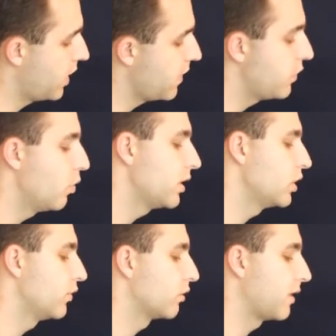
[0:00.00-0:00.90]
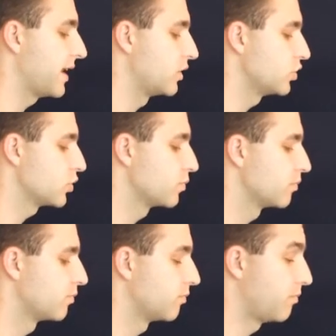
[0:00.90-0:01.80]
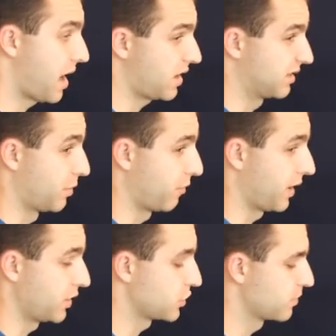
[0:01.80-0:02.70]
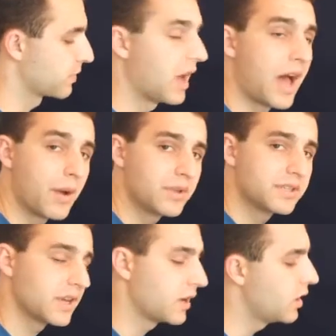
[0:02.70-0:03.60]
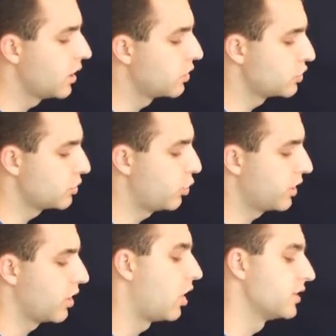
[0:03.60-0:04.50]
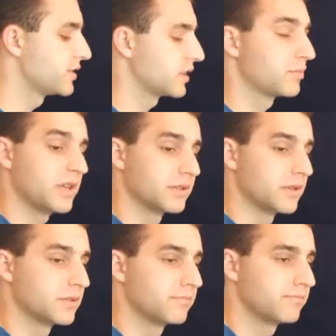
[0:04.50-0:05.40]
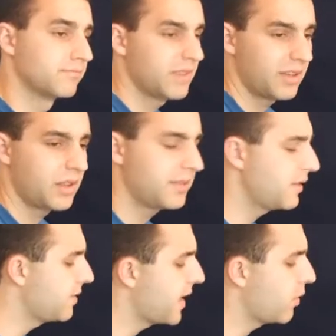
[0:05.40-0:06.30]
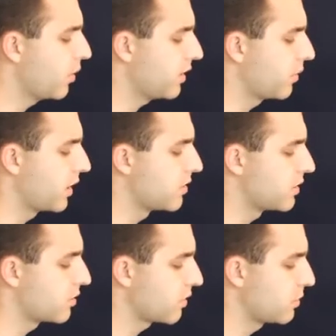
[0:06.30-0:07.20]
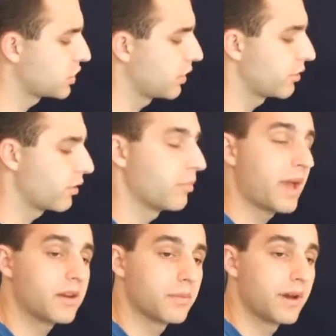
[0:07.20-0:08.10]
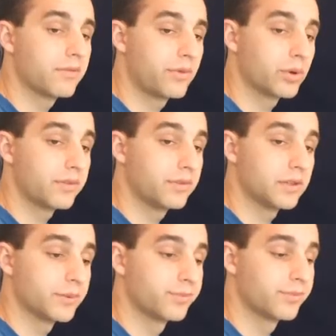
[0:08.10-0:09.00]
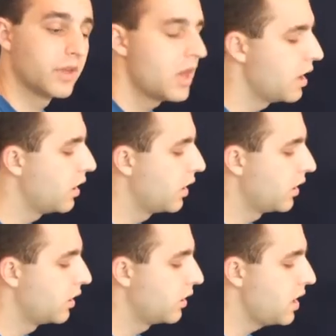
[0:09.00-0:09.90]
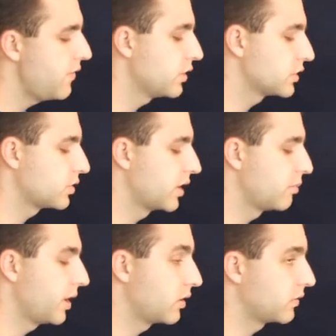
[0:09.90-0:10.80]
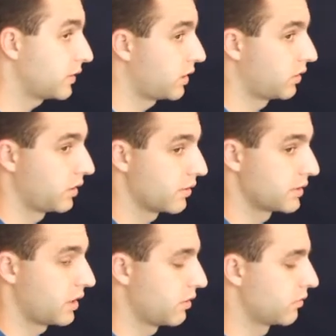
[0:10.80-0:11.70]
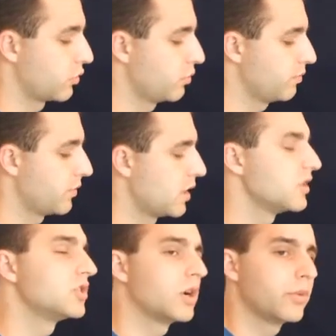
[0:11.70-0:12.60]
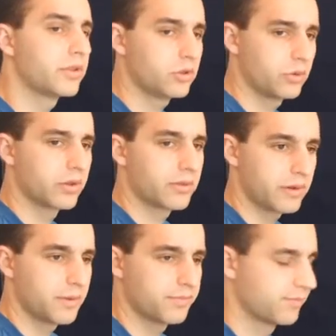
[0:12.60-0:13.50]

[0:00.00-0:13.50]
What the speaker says: If you want to go for range, maximum range, I would say you should put in all 6 pieces. That way the trebuchet will throw a penny about 40 feet. If you're just trying to peg your friend on the other side of the room, start with 2 or 3.